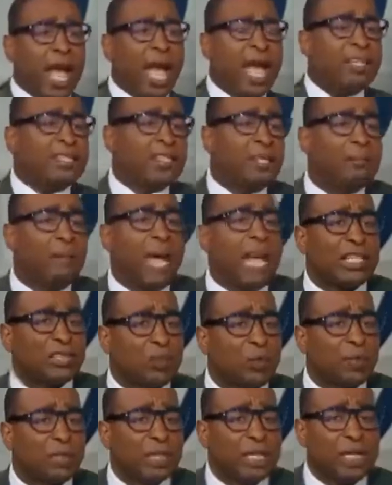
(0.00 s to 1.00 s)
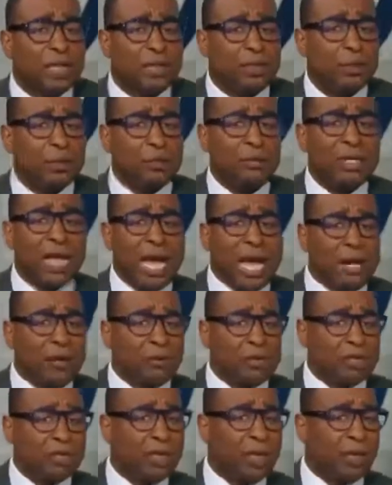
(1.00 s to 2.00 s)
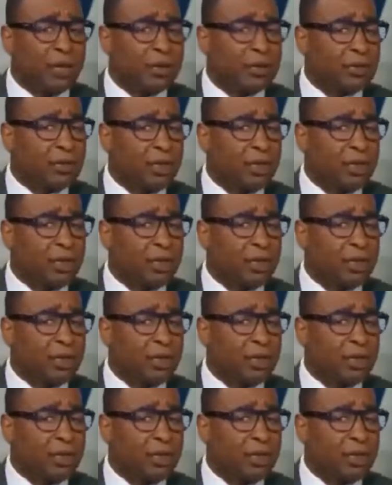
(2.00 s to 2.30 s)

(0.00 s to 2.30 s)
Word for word: has to match what they do downstairs.